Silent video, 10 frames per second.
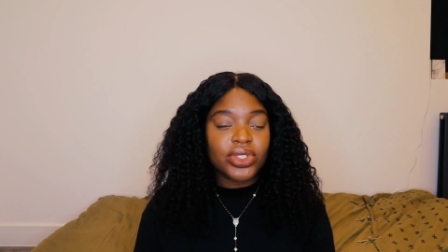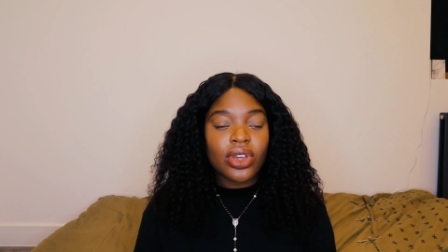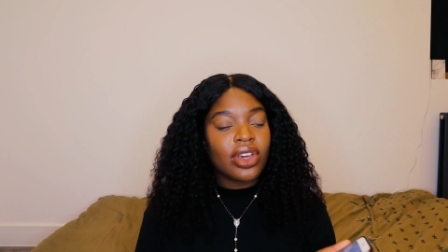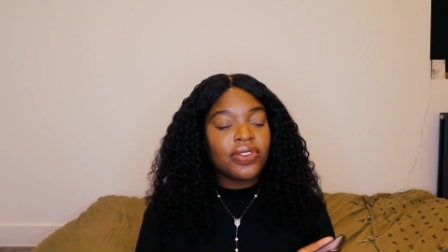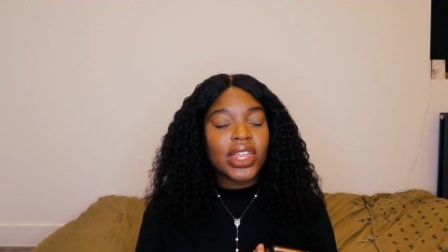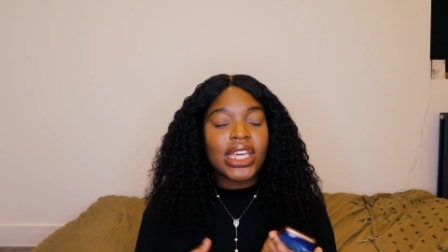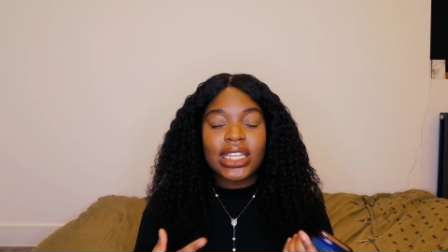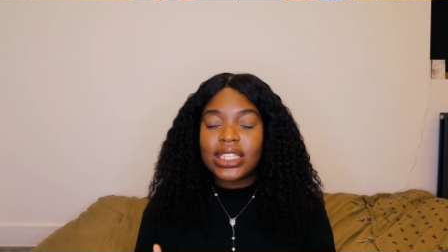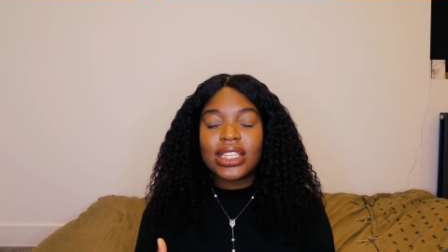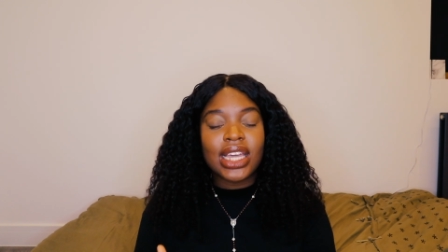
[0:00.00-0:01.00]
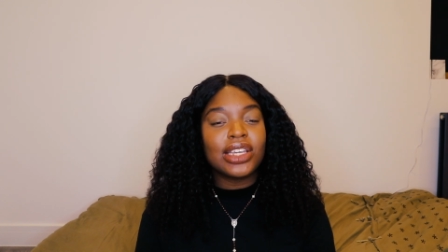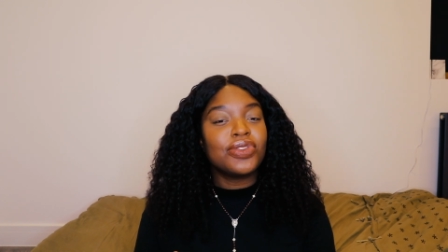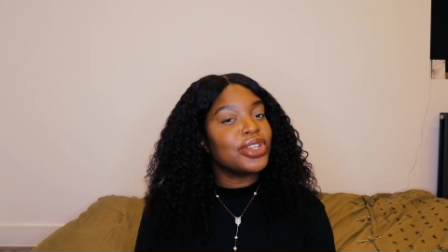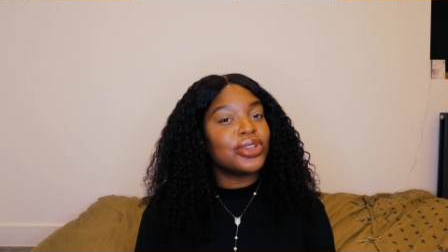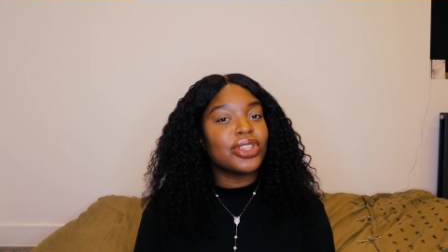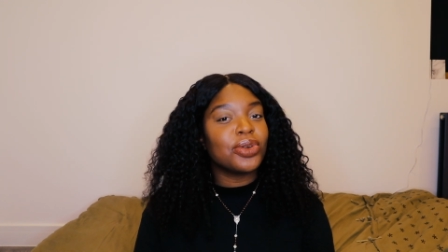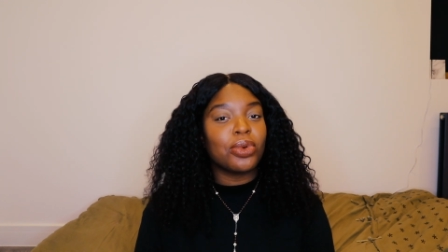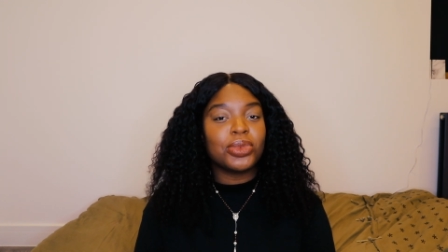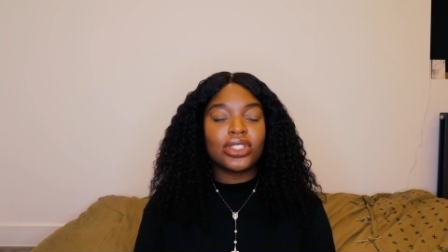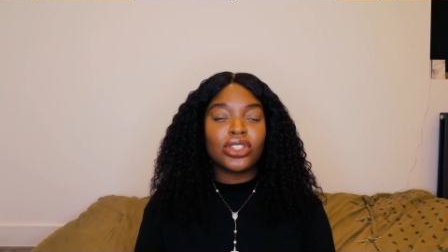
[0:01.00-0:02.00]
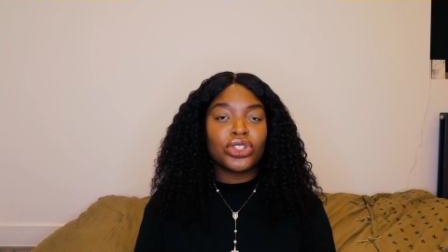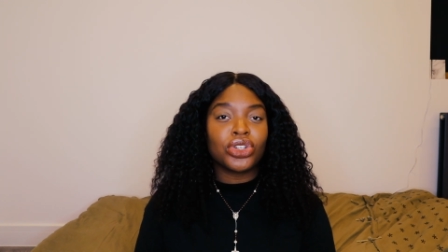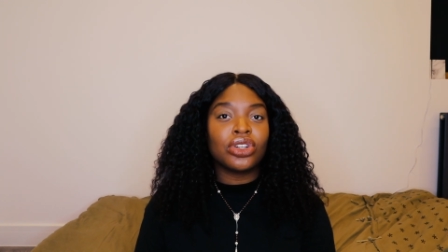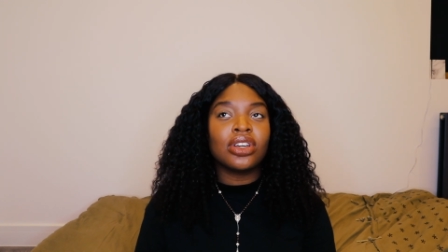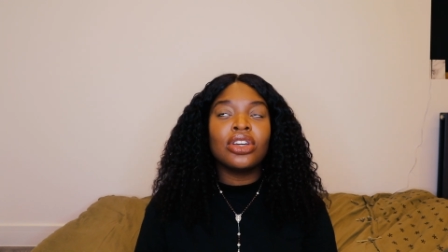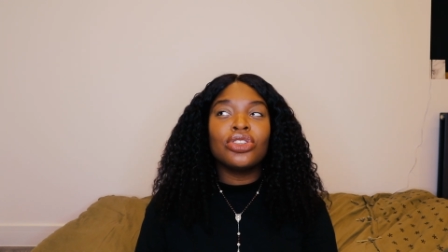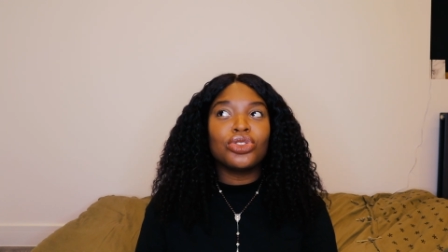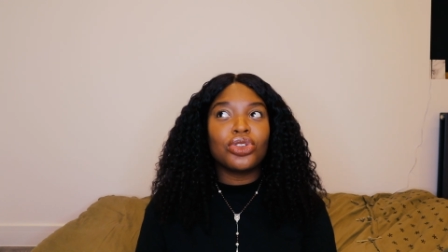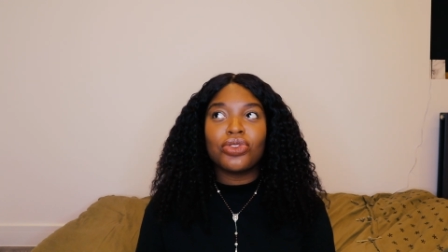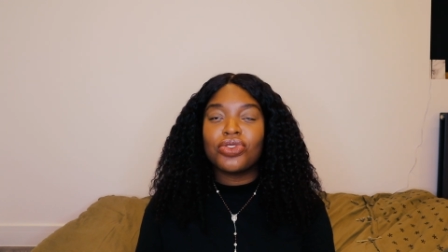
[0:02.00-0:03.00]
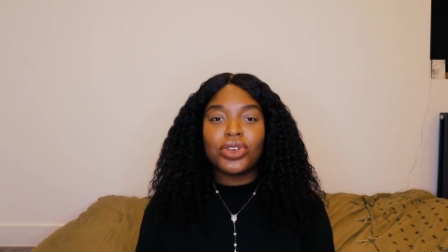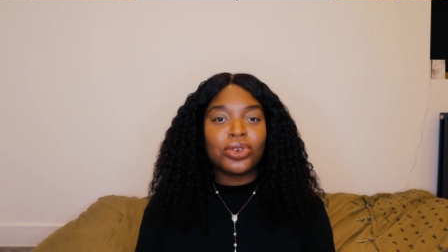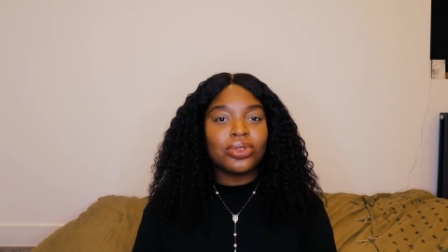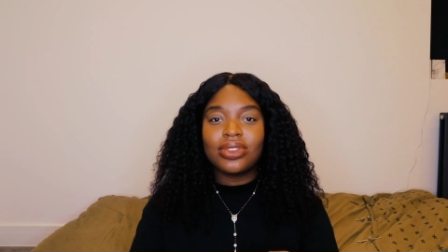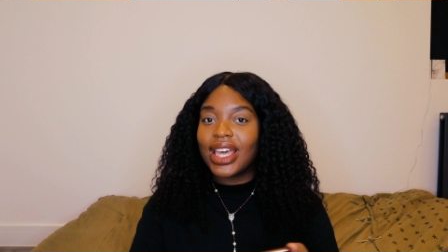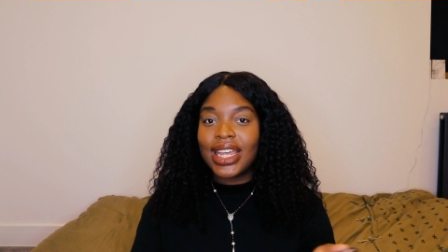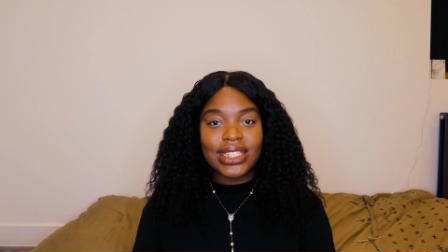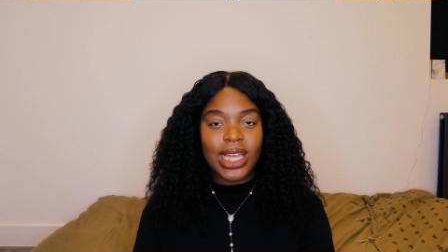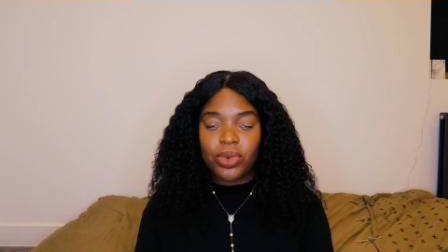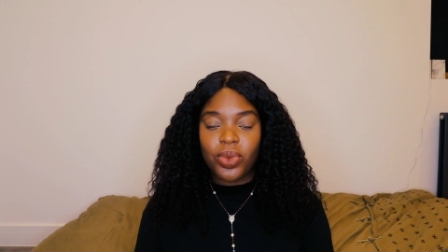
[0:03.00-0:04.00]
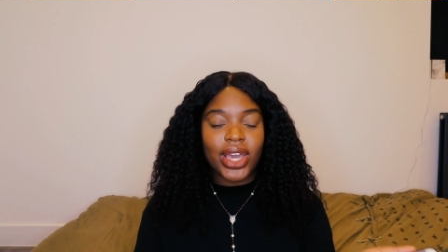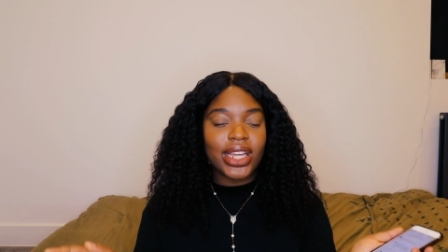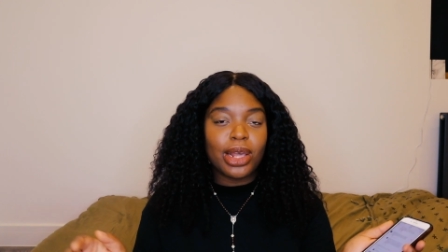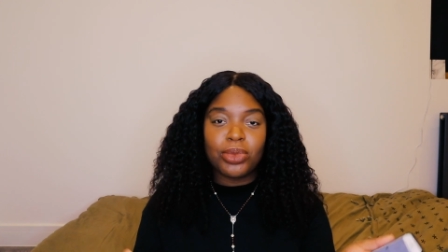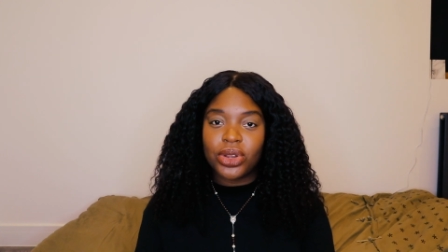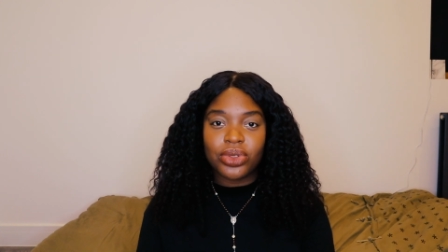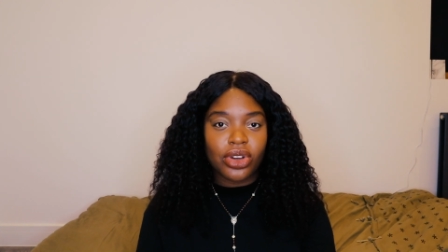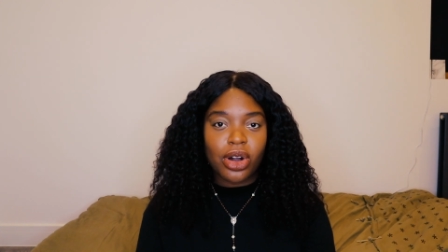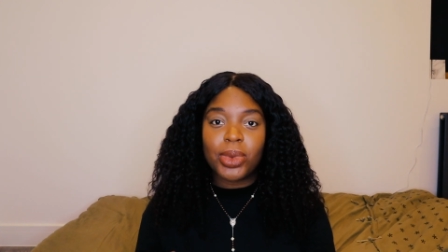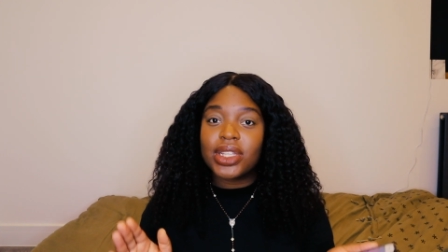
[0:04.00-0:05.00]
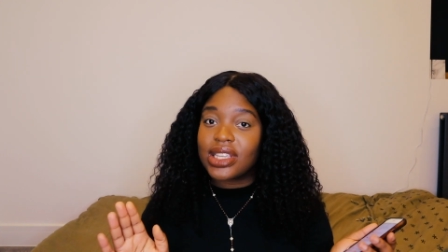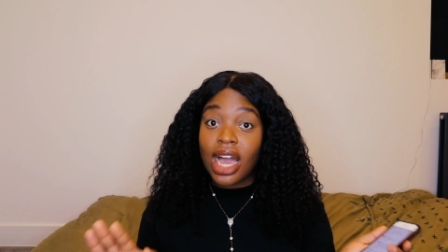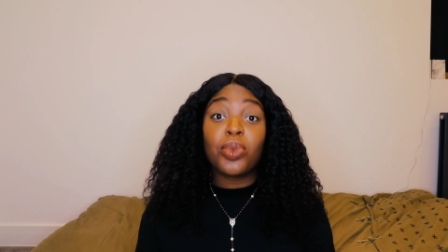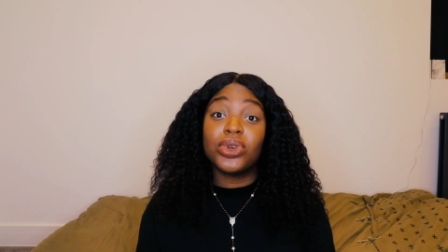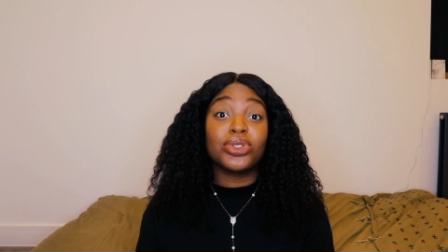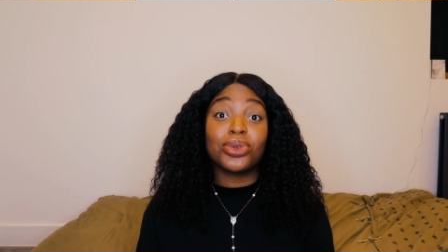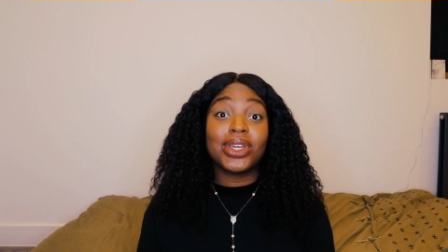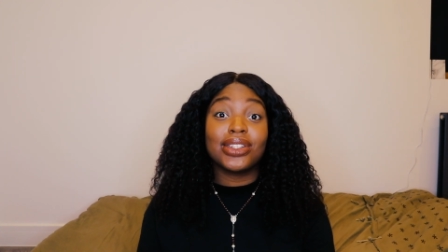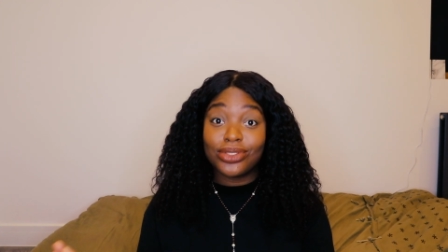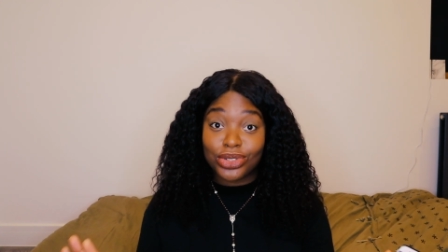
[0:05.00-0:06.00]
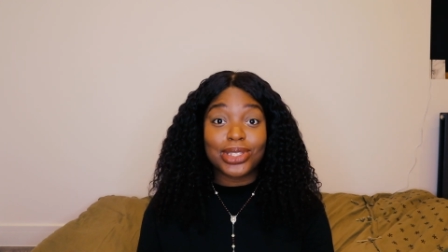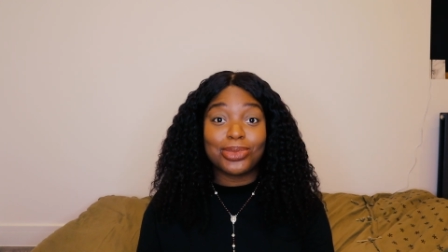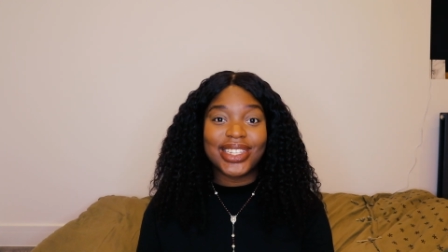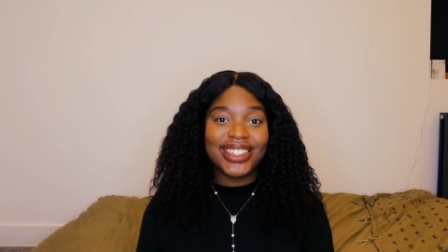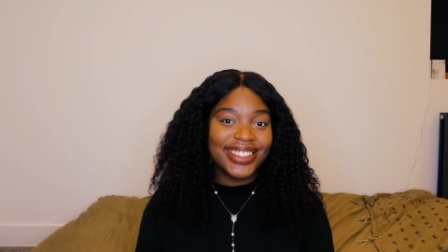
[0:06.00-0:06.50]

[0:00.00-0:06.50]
So if there is any videos that you want me to touch on, do not feel any type of way, let me know in the comments, I will do it, trust me.